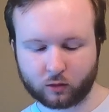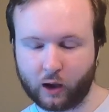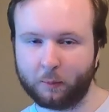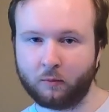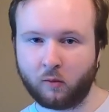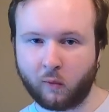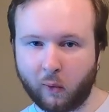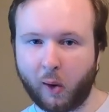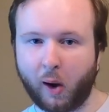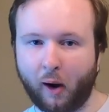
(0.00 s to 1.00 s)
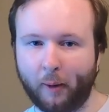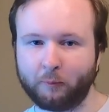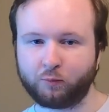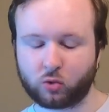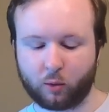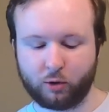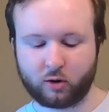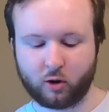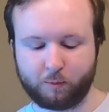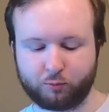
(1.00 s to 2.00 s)
Yeah, pretty
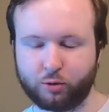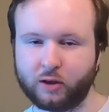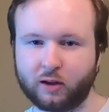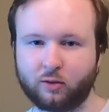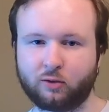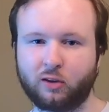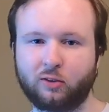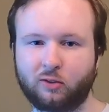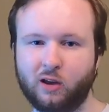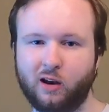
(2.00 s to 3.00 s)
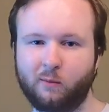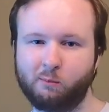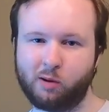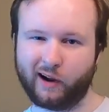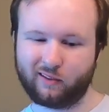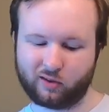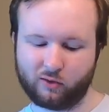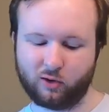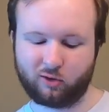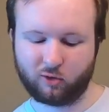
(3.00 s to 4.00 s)
good, pretty consistent bites
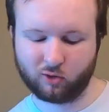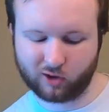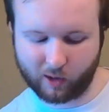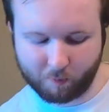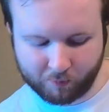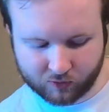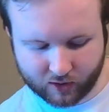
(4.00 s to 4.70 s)
every single time.